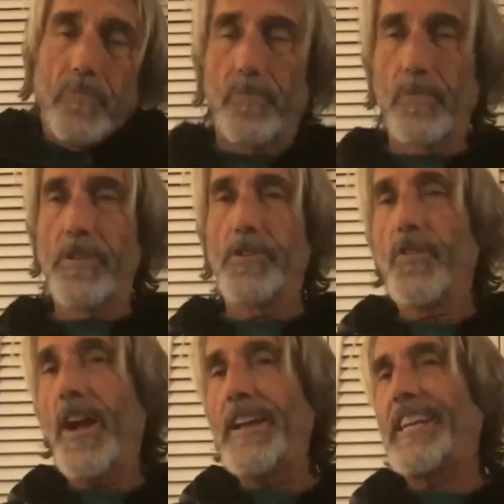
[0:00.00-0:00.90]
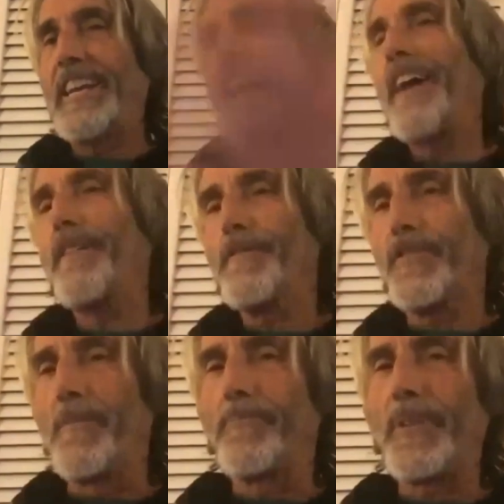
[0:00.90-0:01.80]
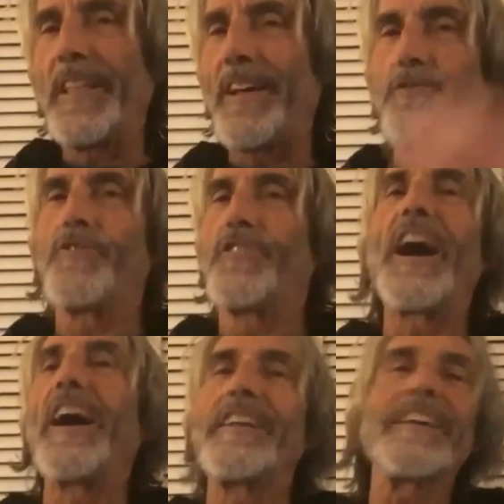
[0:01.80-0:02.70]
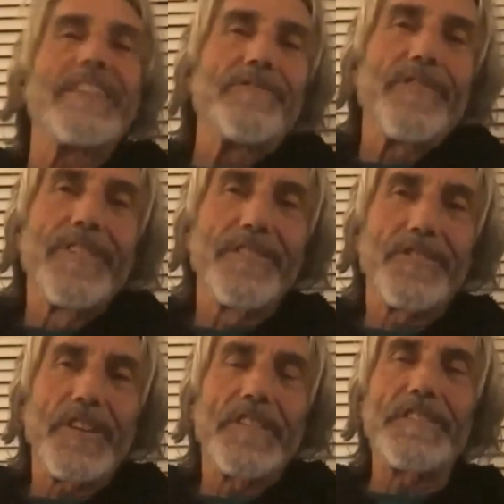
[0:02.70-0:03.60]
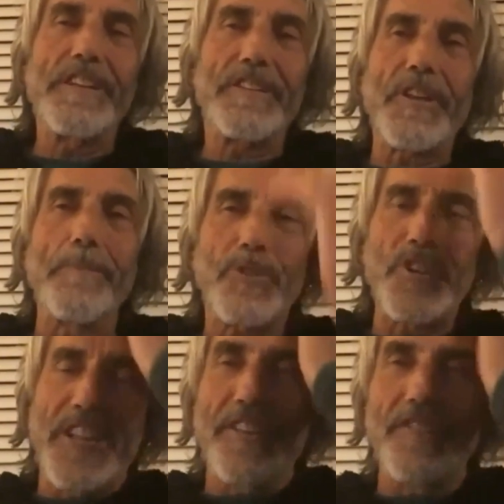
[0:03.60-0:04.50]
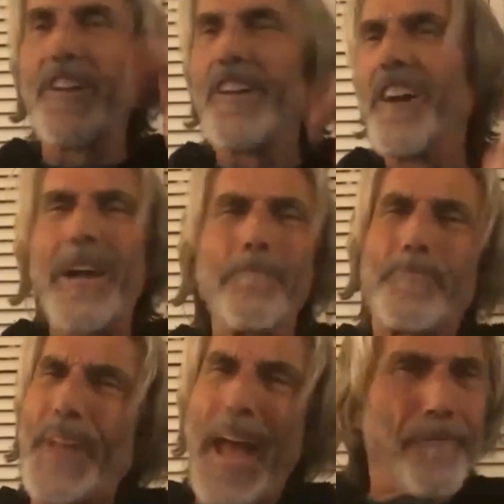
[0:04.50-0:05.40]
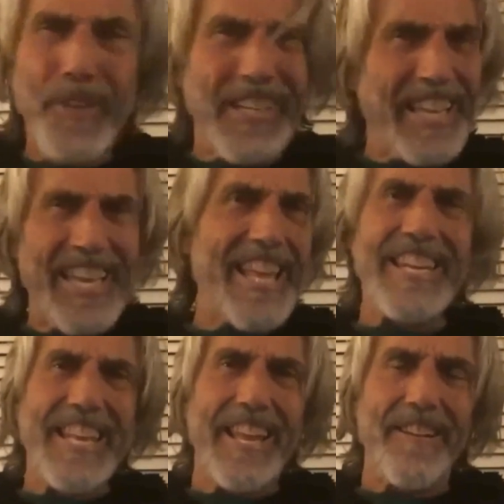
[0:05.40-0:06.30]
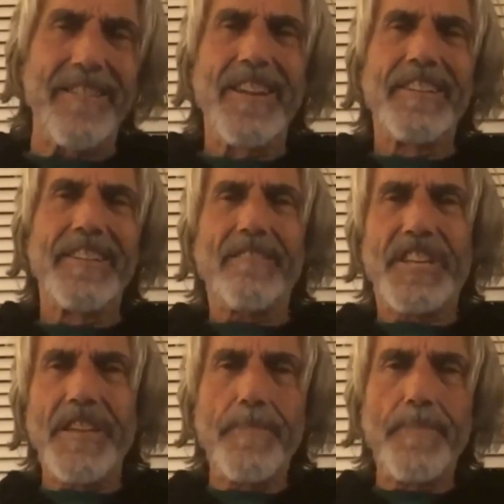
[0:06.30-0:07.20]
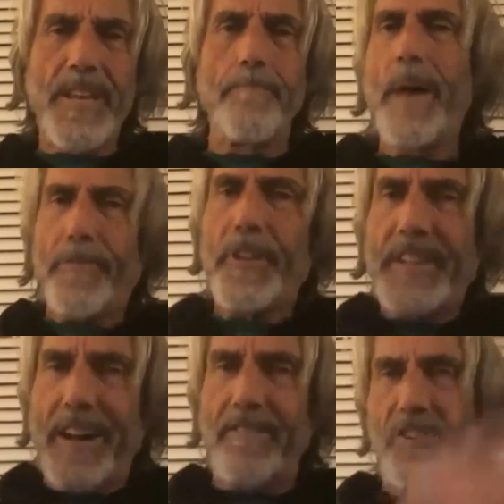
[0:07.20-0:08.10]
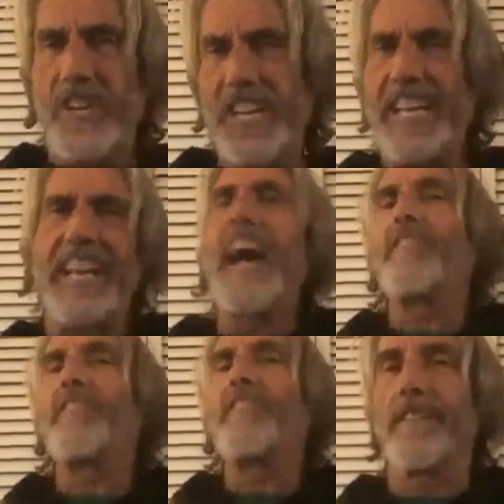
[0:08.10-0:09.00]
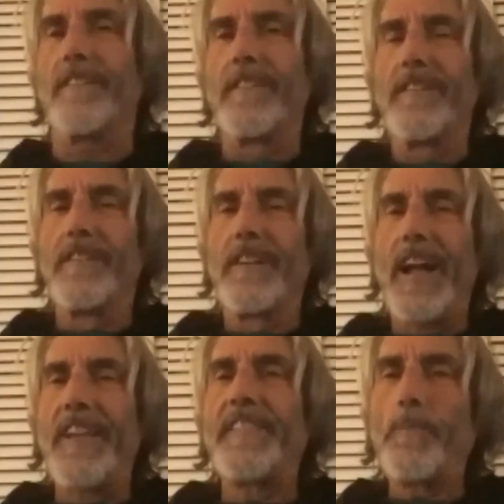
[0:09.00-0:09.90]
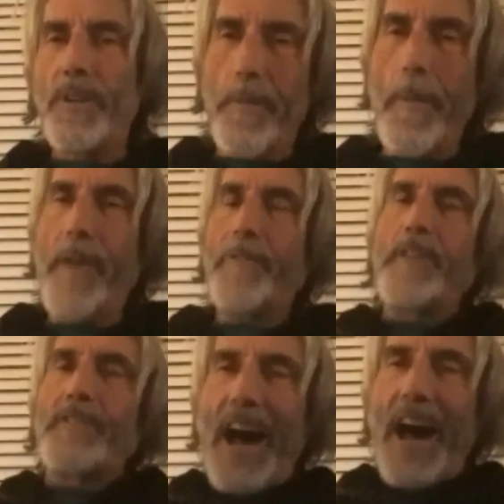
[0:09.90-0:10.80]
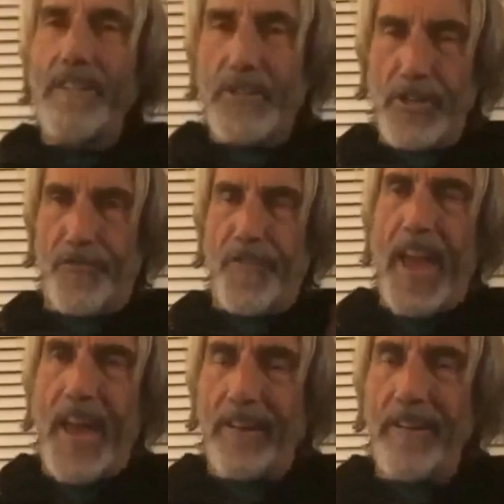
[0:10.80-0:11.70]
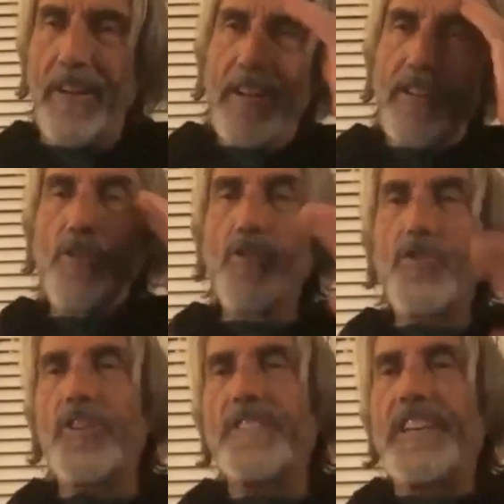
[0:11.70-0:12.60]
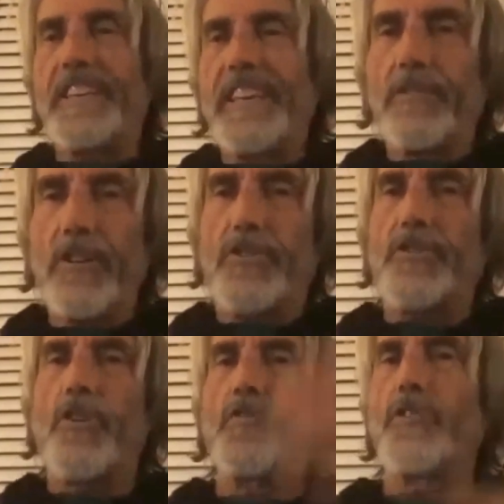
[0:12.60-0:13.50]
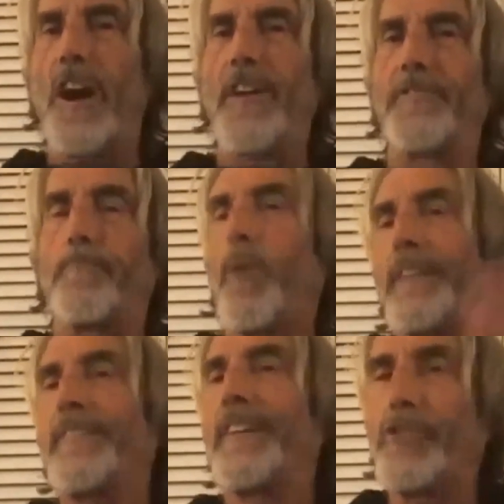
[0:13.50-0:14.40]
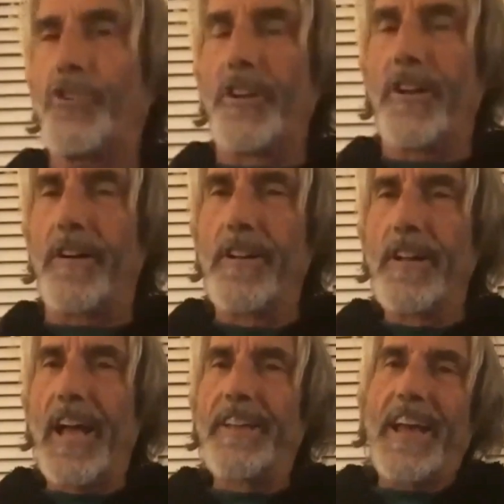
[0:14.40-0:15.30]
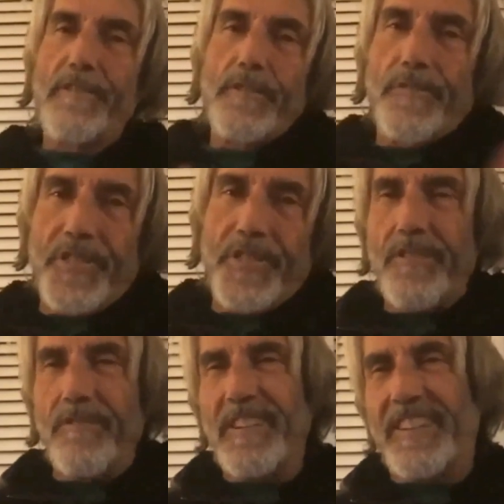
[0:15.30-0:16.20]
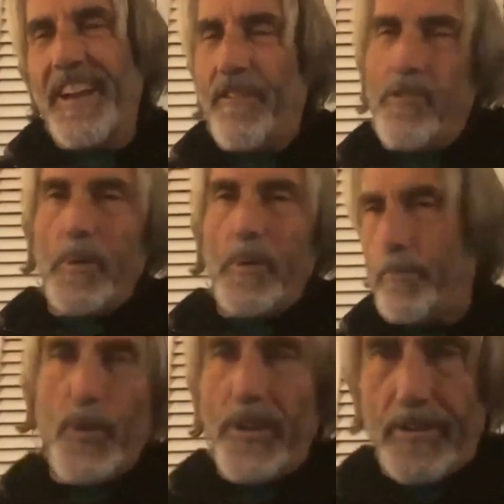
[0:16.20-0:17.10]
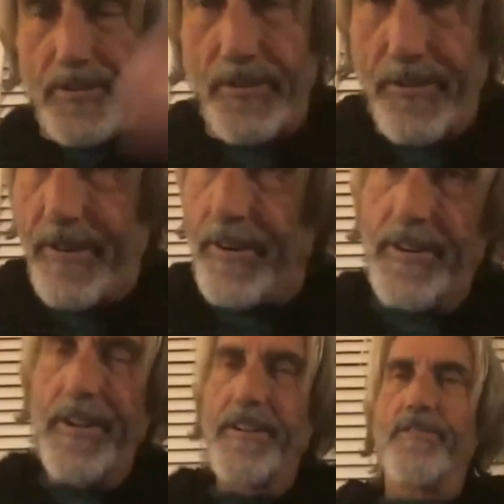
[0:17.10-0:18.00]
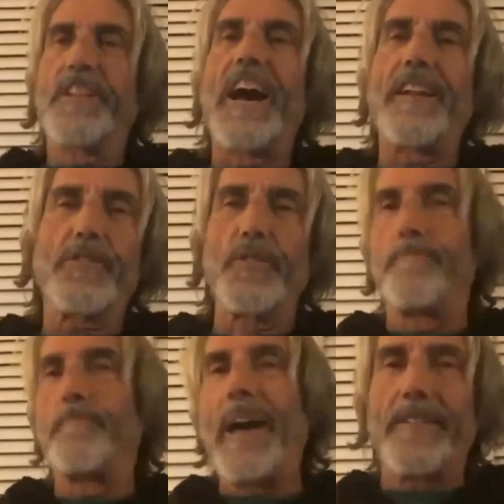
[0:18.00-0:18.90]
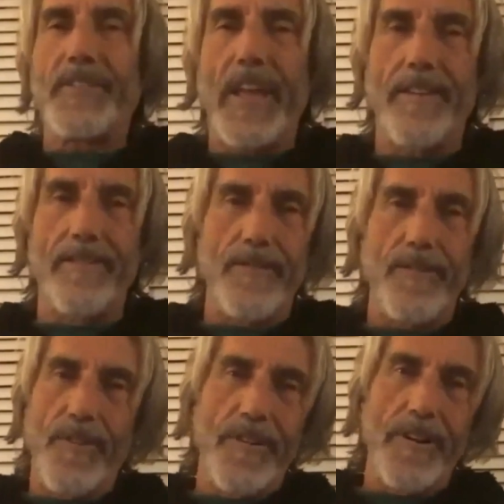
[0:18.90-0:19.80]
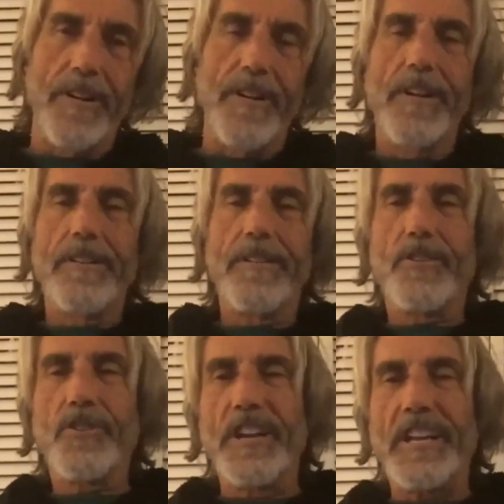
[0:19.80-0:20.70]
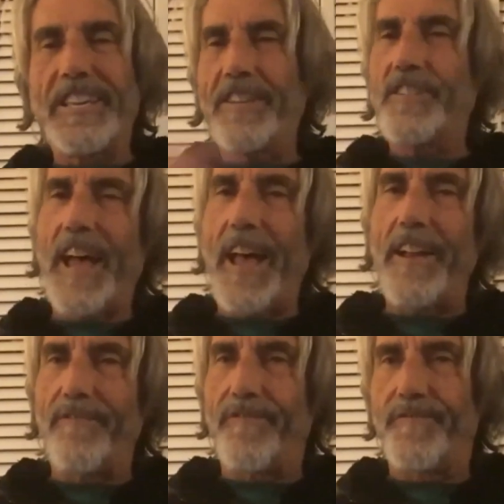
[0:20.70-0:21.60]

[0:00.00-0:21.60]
You're trying to get out of something that you're not in. See, the assumption is I'm definitely in here. Now give me a methodology to get out of here. And then when the methodologies fail, usually the guilt is turned on the practitioner, and now you think you're a terrible Buddhist or you're not a good meditator or you should have kissed that